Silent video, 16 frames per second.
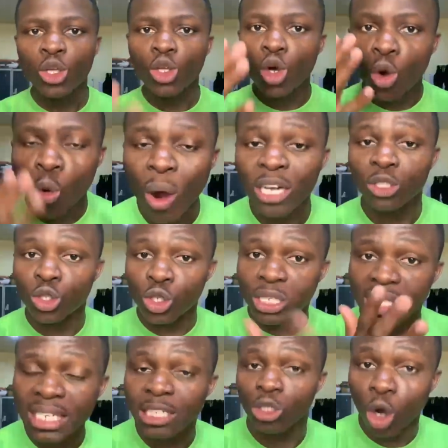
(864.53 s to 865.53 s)
You want to
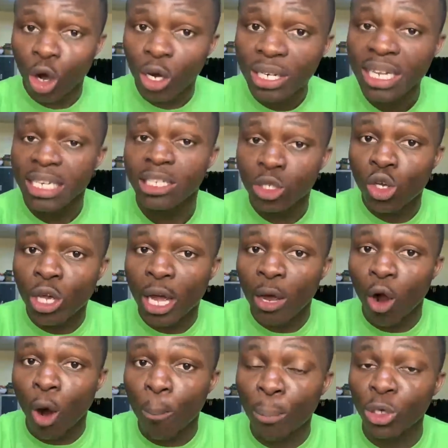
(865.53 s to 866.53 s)
sit on this
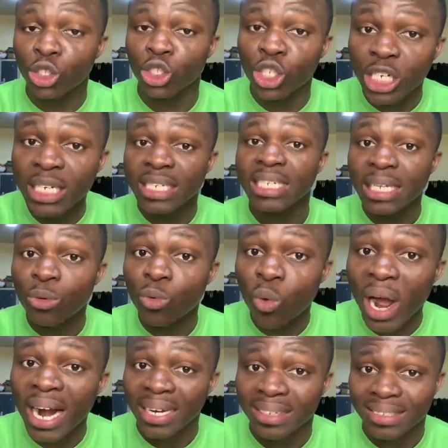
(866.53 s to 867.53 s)
opportunity
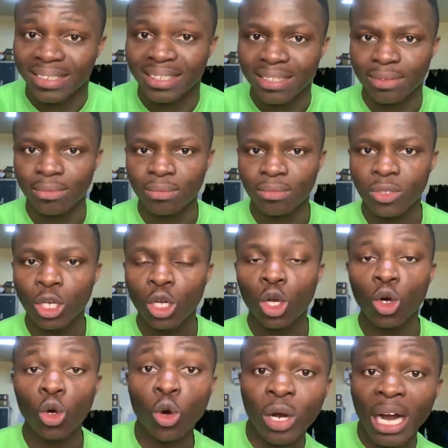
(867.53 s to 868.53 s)
world.
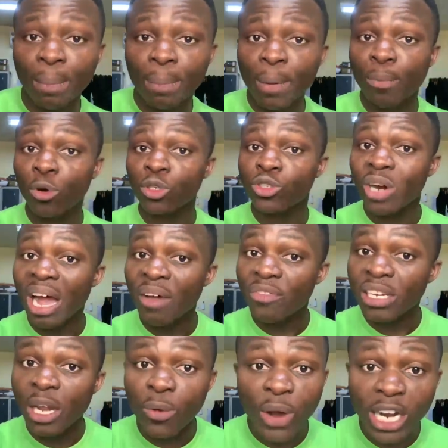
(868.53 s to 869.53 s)
Look at people
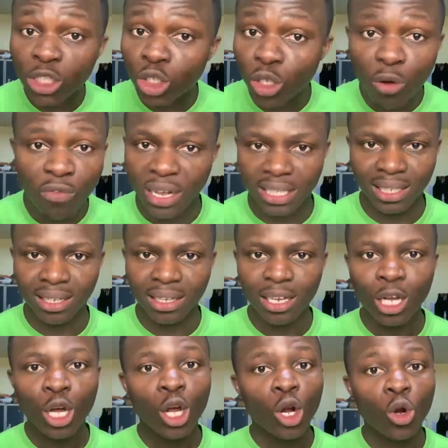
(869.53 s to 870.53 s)
drive in the Range Rovers.
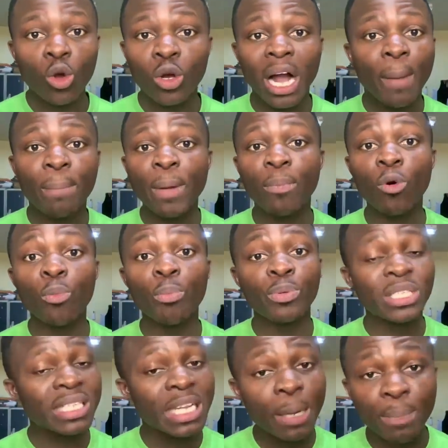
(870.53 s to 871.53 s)
Look at people
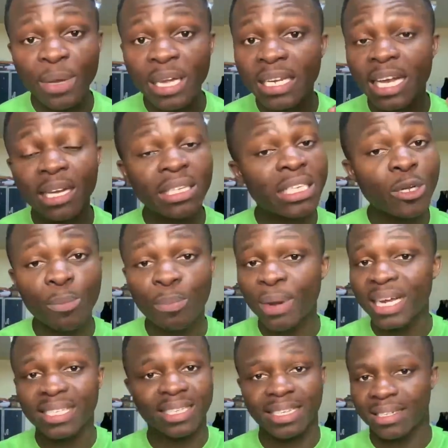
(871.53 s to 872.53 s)
sleep in the
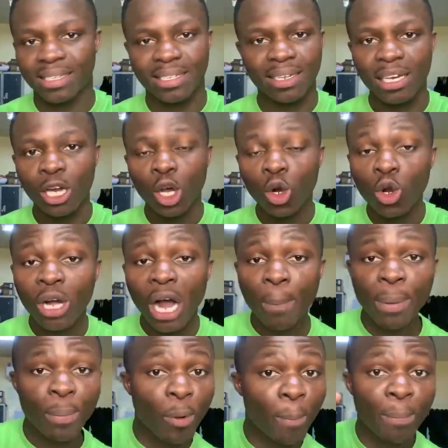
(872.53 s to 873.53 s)
duplexes. Look
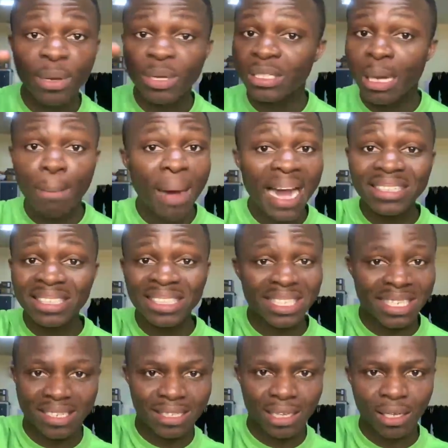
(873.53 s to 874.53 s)
at people build the
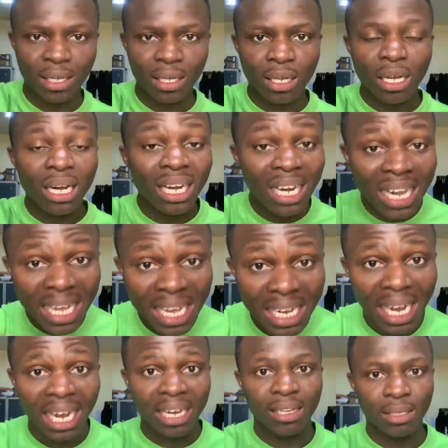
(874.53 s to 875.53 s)
mansions
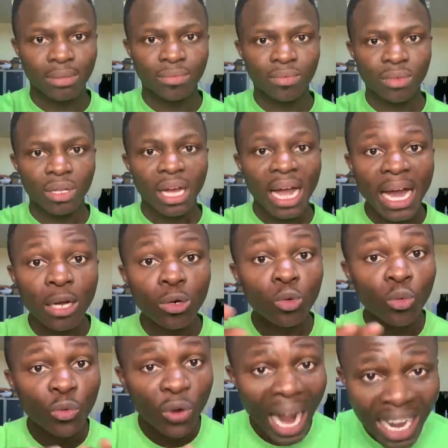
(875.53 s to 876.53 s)
legally
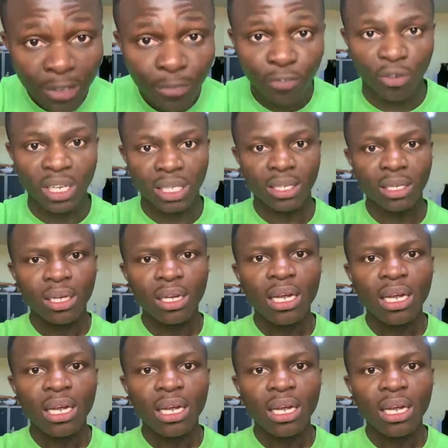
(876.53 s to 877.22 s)
and rightfully.